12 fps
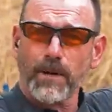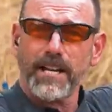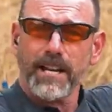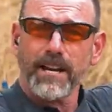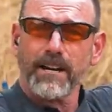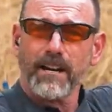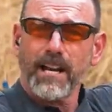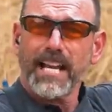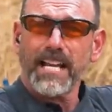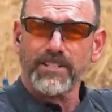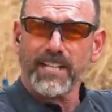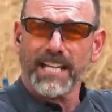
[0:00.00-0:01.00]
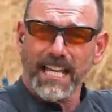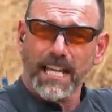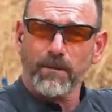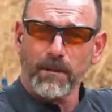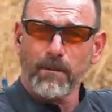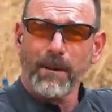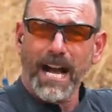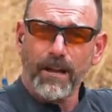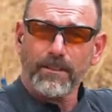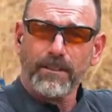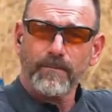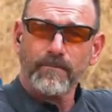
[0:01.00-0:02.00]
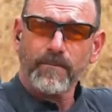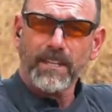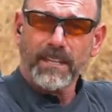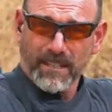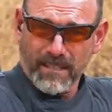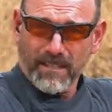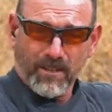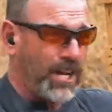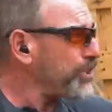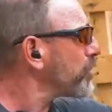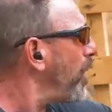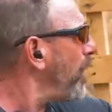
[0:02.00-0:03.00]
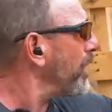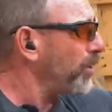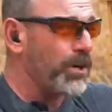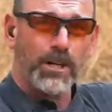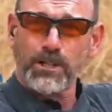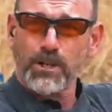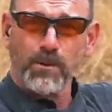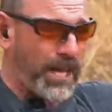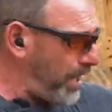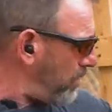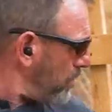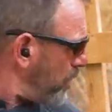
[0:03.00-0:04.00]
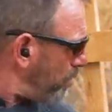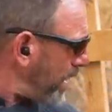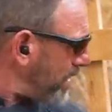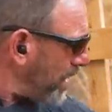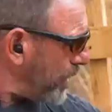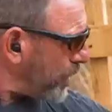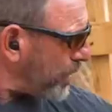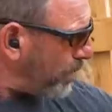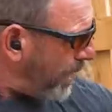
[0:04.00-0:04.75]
right here, it's gonna hit him in the mouth. All right, so in order to do that, you basically just